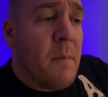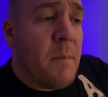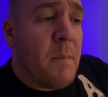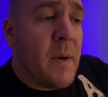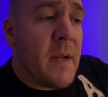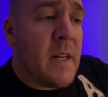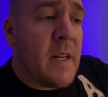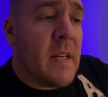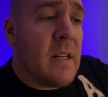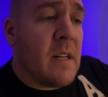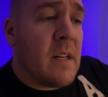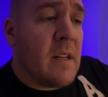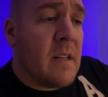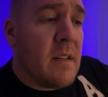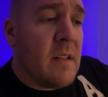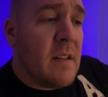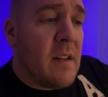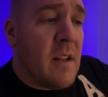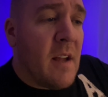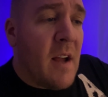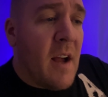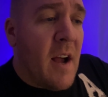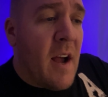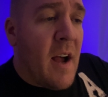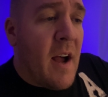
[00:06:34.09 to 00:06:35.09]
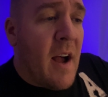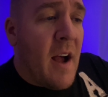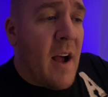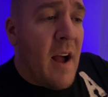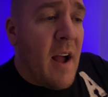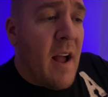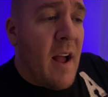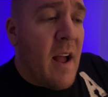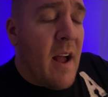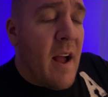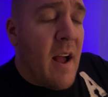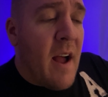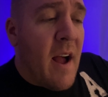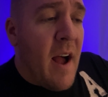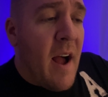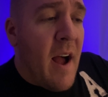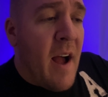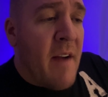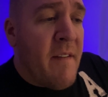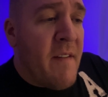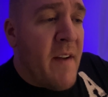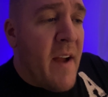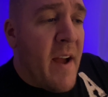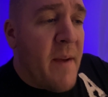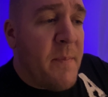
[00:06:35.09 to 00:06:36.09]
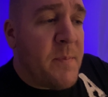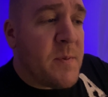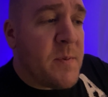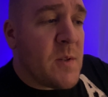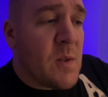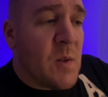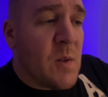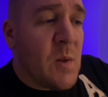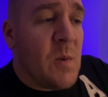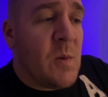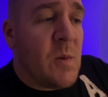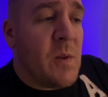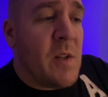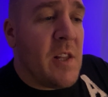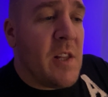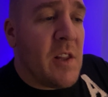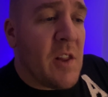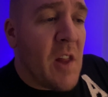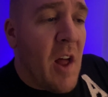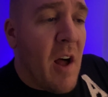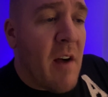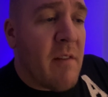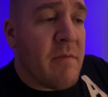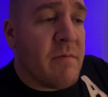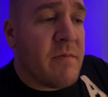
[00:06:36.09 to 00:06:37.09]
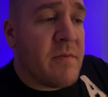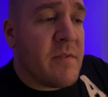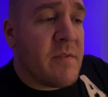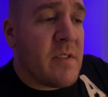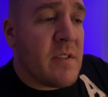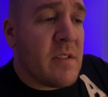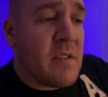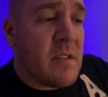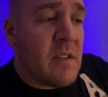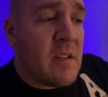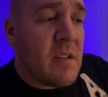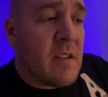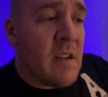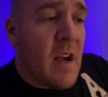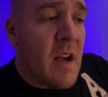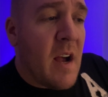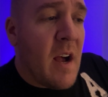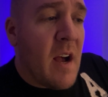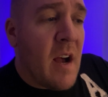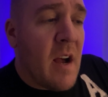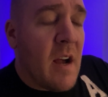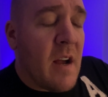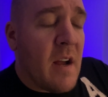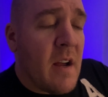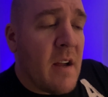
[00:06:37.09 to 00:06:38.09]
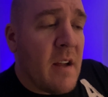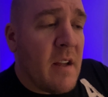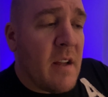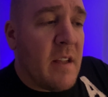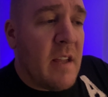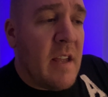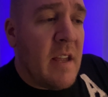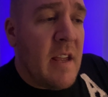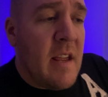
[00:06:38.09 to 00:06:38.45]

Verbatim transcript: But I've absolutely loved uh,